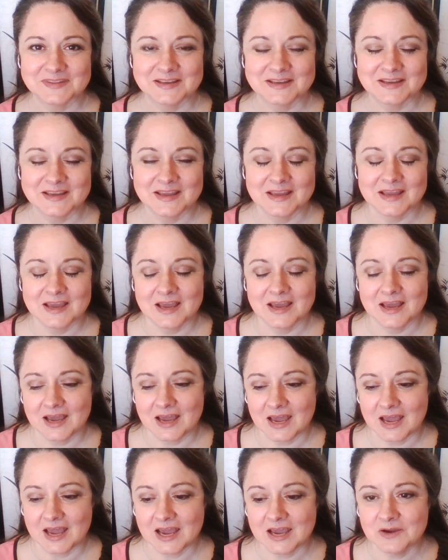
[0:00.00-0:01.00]
I
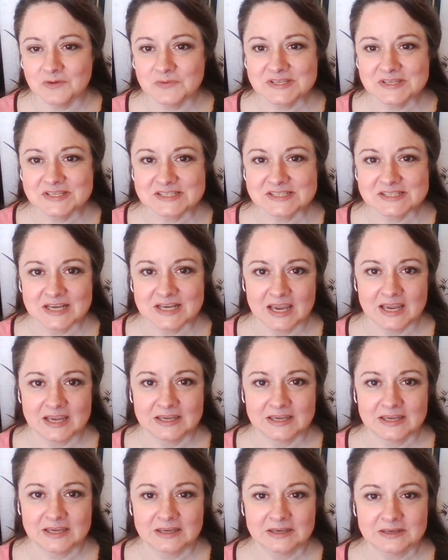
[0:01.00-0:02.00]
was taking
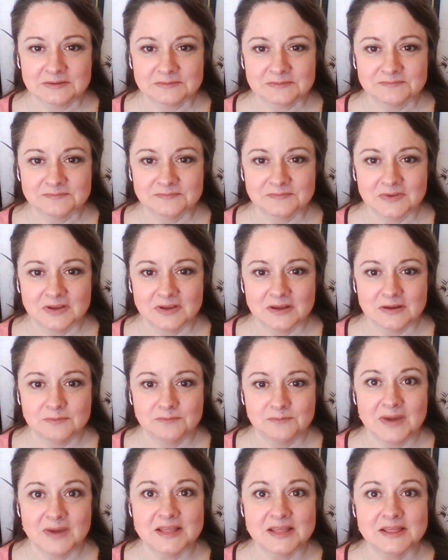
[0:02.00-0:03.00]
my
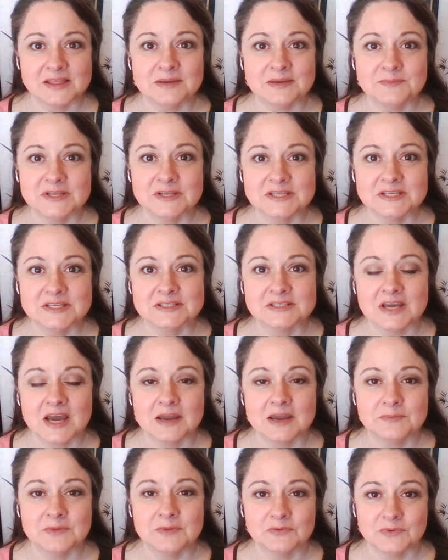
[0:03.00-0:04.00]
limited time and
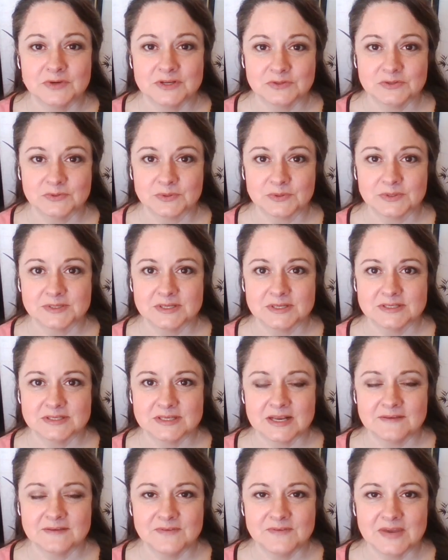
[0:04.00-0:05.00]
resources and
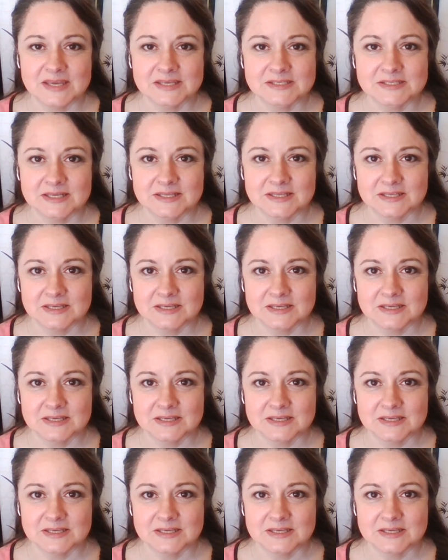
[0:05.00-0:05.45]
investing them in